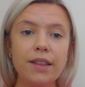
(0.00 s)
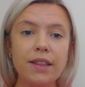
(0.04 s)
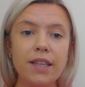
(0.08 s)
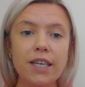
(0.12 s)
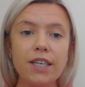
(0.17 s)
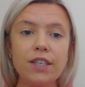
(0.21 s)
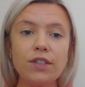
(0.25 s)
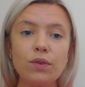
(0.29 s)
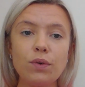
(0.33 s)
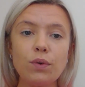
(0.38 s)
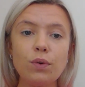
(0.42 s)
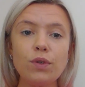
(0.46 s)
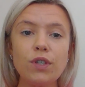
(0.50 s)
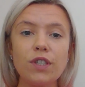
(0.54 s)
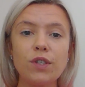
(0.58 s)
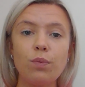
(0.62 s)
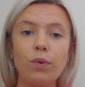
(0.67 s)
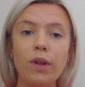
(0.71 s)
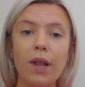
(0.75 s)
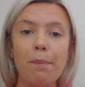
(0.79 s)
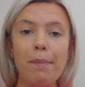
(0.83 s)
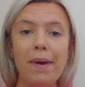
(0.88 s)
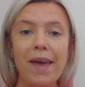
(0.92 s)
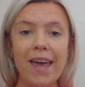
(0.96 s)
These
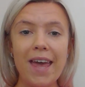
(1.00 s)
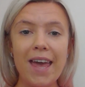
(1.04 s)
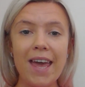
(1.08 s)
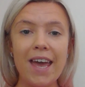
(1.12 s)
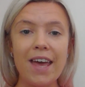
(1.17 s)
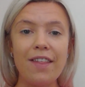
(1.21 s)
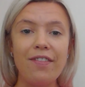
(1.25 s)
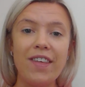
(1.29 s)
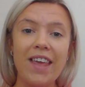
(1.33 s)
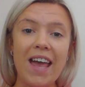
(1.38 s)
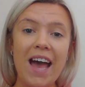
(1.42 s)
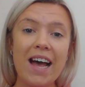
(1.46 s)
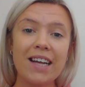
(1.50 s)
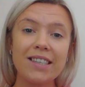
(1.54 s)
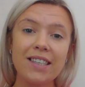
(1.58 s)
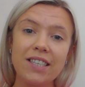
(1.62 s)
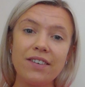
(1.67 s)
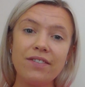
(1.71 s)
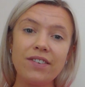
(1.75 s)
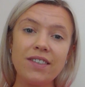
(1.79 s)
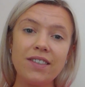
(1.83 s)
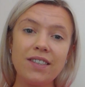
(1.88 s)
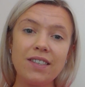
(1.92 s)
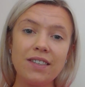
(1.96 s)
orders will appear in the
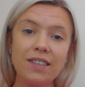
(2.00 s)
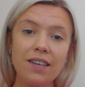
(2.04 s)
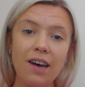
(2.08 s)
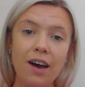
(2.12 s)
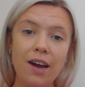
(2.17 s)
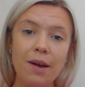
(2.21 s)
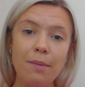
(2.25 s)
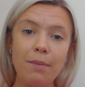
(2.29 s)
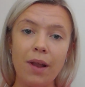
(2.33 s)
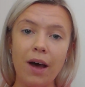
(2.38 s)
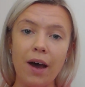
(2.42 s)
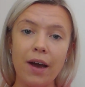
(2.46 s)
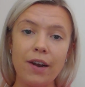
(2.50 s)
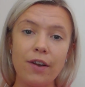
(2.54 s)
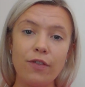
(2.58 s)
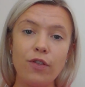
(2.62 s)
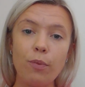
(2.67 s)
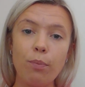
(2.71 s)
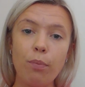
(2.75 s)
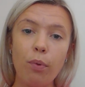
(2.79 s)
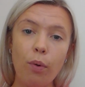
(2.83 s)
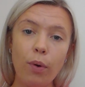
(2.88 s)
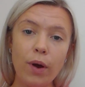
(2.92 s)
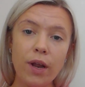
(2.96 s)
activity timeline at
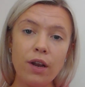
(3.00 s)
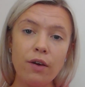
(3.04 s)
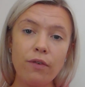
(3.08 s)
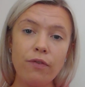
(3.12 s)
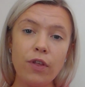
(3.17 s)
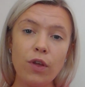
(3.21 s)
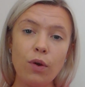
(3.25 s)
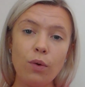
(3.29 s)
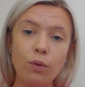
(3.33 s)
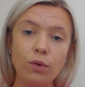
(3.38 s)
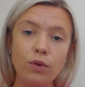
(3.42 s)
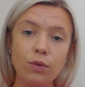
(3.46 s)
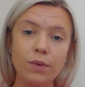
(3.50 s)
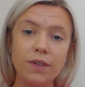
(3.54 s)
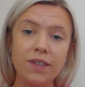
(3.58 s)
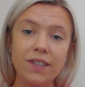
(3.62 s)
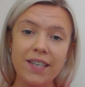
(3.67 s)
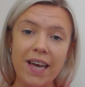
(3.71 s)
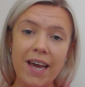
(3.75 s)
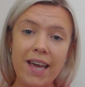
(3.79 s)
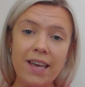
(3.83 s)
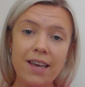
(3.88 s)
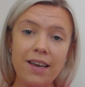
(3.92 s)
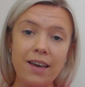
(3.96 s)
the point of the order was
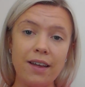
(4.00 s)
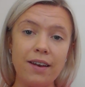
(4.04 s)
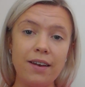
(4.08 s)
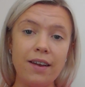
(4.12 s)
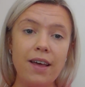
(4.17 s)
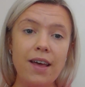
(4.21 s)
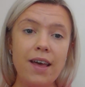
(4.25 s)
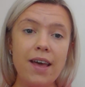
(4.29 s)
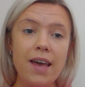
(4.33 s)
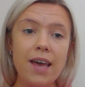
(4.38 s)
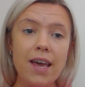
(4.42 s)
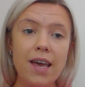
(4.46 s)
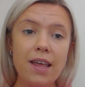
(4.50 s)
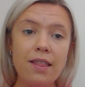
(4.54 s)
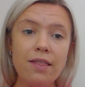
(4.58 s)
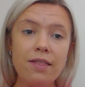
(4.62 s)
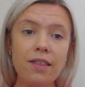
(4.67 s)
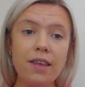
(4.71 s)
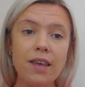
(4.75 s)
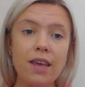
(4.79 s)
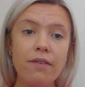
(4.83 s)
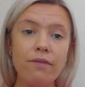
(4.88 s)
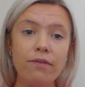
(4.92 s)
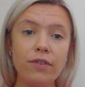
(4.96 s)
taken
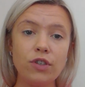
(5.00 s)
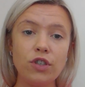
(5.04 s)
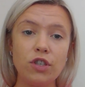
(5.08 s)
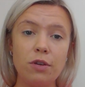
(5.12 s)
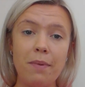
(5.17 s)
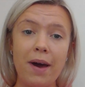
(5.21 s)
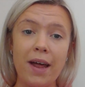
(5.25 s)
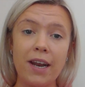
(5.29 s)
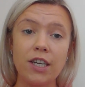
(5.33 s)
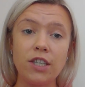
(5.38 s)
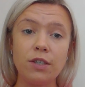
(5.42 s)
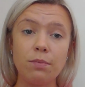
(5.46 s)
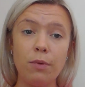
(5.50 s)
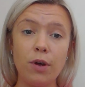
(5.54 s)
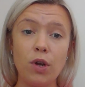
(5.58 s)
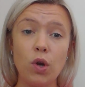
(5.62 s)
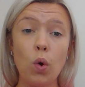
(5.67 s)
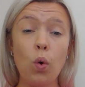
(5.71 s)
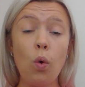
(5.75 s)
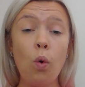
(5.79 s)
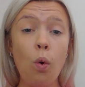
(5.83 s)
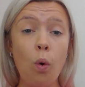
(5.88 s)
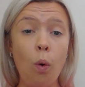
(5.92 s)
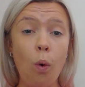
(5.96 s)
in the inventory
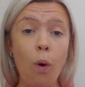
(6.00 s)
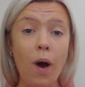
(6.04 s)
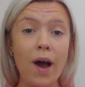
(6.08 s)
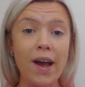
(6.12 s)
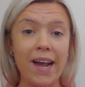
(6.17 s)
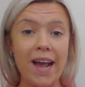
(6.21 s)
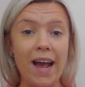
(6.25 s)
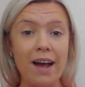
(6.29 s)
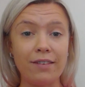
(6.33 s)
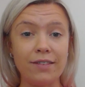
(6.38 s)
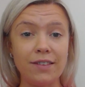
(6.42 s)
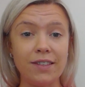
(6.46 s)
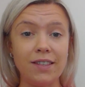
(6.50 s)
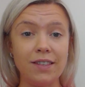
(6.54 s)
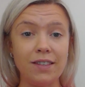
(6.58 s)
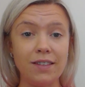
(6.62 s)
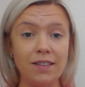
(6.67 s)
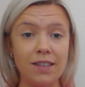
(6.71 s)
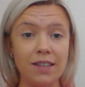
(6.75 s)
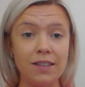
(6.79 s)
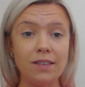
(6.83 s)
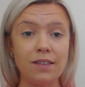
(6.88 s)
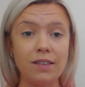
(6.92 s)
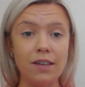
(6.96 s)
management or accounting
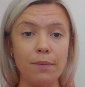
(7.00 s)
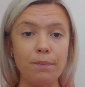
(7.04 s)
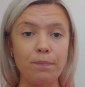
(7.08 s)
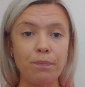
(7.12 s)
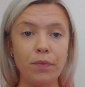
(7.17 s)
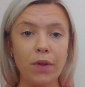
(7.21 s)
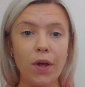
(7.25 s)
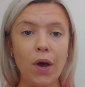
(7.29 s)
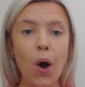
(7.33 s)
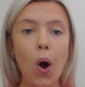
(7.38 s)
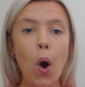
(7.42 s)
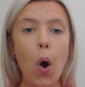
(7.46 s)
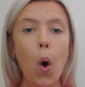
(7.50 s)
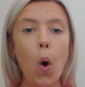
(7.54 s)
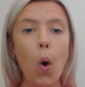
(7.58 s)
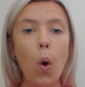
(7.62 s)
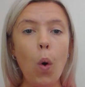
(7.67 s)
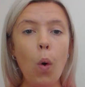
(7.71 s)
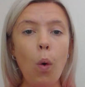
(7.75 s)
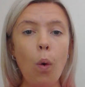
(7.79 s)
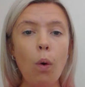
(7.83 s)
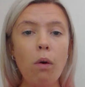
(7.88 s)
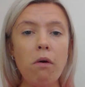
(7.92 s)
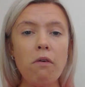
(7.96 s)
system,
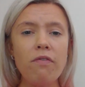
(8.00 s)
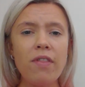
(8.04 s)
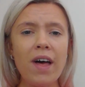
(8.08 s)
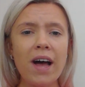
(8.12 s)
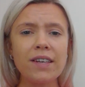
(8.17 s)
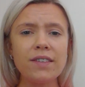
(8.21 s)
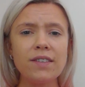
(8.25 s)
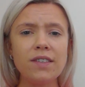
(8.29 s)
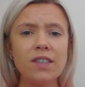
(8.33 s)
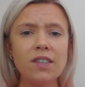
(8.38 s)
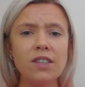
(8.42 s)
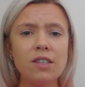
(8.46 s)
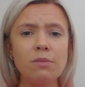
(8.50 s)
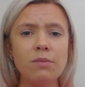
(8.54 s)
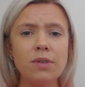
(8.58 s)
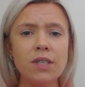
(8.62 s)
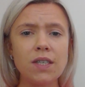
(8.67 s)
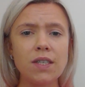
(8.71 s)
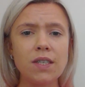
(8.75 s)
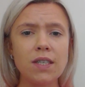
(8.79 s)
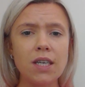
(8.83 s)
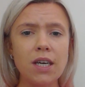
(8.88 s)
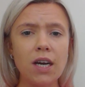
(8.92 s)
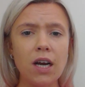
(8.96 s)
or if that system
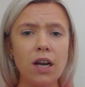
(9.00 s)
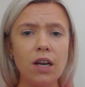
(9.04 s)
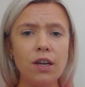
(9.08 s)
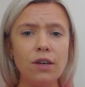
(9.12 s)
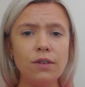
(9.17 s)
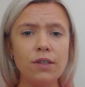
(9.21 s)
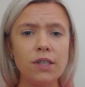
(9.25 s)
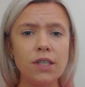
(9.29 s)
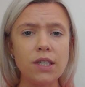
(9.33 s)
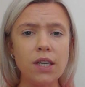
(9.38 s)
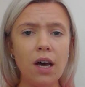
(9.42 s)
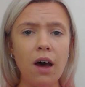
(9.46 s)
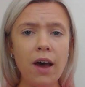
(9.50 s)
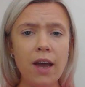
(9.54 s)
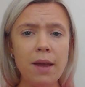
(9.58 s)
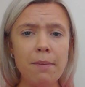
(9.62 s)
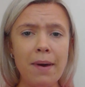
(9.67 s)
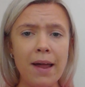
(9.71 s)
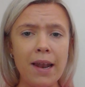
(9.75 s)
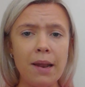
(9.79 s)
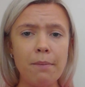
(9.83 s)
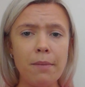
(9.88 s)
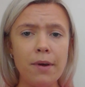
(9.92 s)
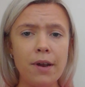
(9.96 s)
doesn't include a
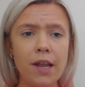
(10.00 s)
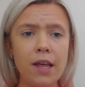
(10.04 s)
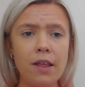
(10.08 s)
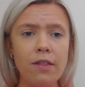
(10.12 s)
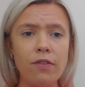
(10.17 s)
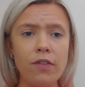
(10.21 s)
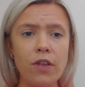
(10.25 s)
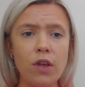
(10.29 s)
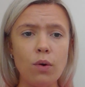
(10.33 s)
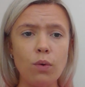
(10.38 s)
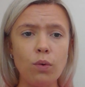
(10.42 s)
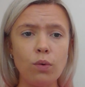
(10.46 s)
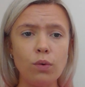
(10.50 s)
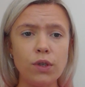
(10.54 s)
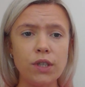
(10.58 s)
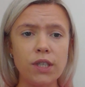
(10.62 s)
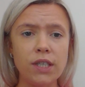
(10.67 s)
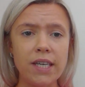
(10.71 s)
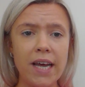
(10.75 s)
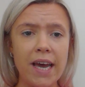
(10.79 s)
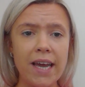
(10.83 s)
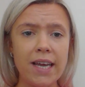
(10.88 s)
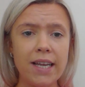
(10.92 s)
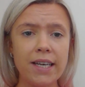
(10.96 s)
time element in the
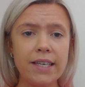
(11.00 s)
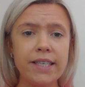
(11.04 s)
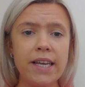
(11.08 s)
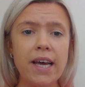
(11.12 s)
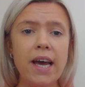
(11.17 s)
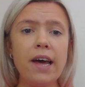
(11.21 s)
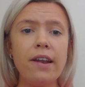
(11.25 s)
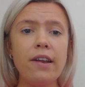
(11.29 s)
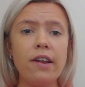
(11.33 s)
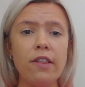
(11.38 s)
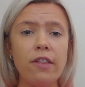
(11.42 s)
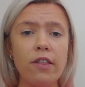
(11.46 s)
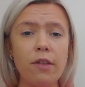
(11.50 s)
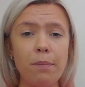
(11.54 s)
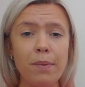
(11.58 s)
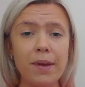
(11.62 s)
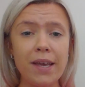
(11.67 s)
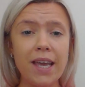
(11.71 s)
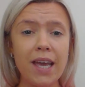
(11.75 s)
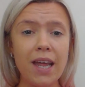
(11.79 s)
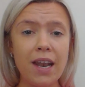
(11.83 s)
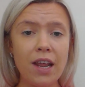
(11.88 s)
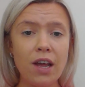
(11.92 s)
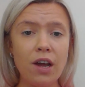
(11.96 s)
order date, then at the
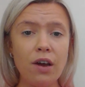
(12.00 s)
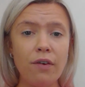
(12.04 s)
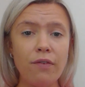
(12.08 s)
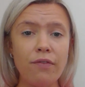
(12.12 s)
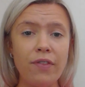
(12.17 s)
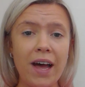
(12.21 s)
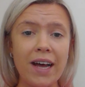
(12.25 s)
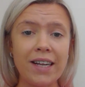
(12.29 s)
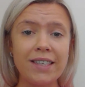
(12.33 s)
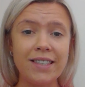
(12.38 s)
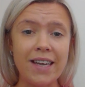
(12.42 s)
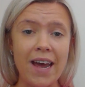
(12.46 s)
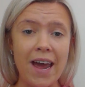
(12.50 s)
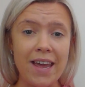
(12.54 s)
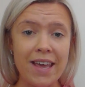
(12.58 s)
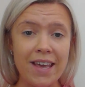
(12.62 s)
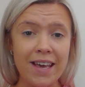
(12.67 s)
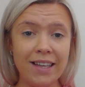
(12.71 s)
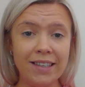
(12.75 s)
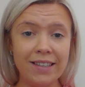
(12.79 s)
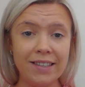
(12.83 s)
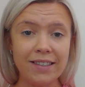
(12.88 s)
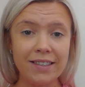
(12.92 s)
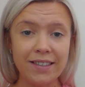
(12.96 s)
beginning of that
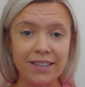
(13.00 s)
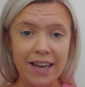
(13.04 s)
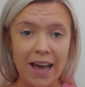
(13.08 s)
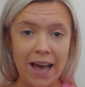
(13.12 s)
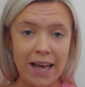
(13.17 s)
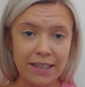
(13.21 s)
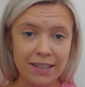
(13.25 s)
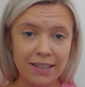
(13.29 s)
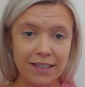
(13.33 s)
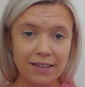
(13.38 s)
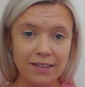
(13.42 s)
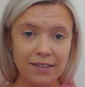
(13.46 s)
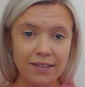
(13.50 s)
day instead.